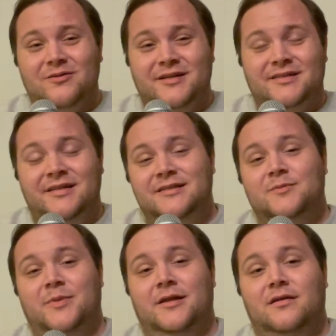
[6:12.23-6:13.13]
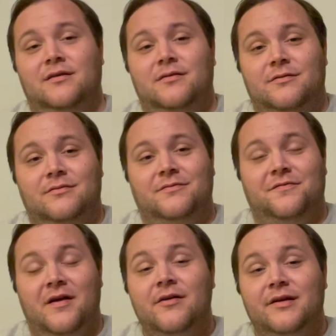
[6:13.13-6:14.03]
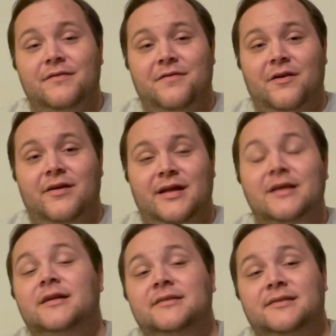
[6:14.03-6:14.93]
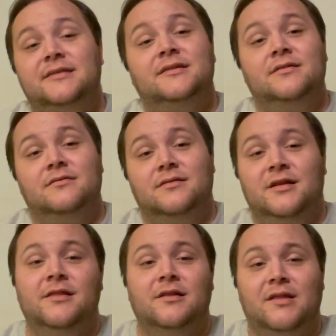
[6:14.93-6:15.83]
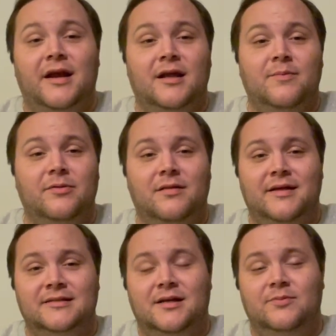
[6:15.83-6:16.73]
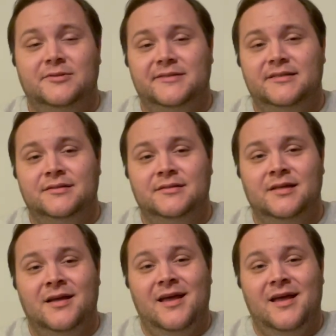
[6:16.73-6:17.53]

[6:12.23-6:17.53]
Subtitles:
because he has been very, very inconsistent in the lineup the last couple seasons.